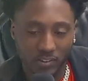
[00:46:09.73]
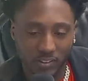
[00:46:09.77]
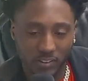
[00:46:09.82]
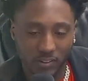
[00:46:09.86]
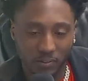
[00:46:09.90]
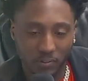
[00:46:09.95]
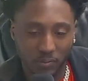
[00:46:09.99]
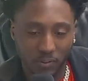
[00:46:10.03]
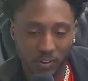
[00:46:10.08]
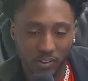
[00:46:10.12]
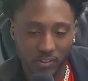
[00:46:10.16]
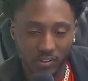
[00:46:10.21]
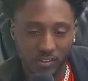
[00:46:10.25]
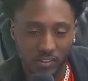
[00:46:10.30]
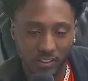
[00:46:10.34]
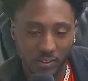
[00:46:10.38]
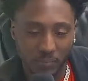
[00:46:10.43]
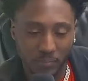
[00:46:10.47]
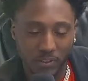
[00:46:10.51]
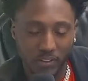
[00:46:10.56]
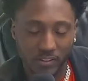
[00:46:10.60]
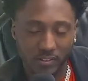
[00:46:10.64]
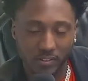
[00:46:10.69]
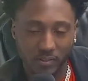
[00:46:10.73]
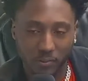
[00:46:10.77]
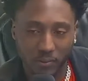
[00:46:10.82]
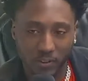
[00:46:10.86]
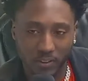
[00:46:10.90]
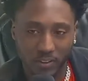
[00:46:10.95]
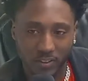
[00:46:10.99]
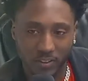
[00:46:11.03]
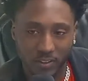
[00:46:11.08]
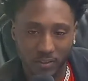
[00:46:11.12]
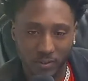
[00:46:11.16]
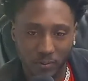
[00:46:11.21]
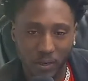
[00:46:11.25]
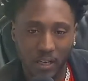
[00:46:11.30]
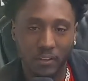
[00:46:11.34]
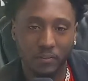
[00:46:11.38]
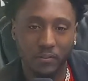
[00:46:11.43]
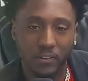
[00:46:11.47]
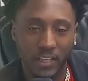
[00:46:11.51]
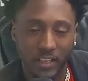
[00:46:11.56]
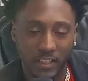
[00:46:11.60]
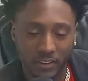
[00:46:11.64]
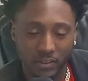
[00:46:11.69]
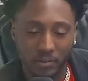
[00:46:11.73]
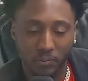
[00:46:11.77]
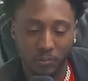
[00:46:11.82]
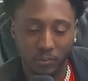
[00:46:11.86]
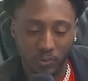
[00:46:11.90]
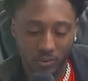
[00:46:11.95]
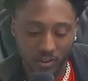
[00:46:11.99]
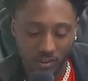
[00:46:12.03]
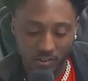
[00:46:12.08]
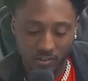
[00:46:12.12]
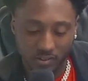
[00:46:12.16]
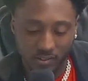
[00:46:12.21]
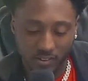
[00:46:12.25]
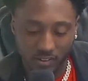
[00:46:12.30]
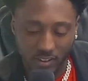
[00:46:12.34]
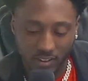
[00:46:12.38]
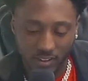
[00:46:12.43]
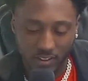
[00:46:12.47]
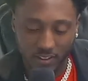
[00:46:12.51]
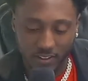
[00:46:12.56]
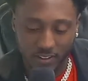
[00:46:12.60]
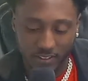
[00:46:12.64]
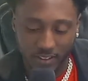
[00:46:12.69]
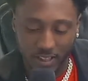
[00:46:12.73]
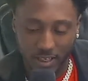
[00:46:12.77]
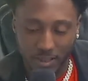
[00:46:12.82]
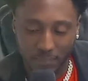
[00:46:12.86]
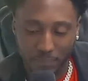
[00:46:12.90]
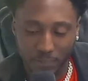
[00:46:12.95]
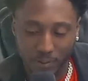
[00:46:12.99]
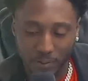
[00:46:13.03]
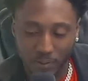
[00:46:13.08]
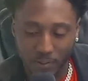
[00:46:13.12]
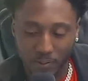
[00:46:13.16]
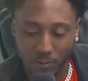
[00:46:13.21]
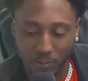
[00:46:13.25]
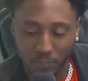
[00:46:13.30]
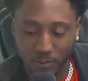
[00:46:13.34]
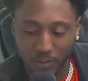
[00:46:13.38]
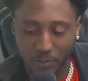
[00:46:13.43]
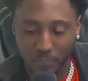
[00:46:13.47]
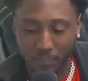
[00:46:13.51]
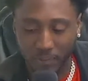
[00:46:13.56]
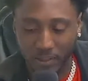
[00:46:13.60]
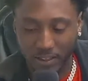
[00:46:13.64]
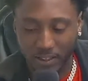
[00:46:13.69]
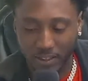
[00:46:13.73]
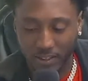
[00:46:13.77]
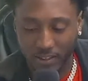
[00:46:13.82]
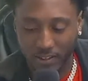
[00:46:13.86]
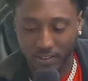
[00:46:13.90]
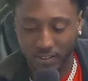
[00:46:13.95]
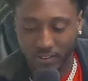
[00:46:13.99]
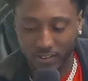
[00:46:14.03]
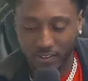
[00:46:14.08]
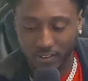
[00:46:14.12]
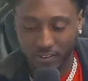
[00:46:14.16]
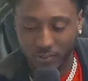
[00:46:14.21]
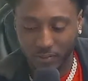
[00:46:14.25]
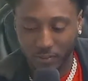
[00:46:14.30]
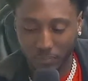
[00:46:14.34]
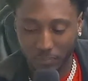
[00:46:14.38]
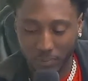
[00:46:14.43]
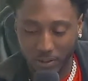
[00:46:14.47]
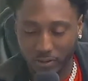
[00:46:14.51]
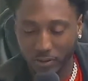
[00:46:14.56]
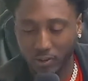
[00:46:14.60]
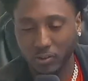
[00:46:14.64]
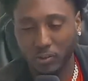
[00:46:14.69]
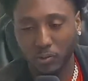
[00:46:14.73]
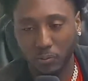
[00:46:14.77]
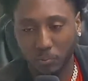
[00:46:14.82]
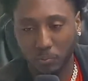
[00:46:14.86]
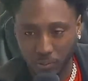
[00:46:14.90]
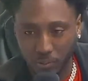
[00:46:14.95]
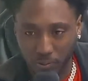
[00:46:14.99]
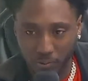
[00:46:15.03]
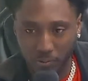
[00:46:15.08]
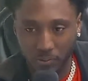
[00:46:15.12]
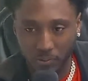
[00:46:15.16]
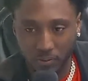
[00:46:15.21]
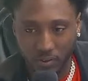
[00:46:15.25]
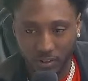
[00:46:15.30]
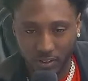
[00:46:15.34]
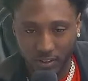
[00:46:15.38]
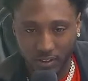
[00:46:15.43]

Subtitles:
He divorced him and his wife got a divorce, and now I'm on with my new boo,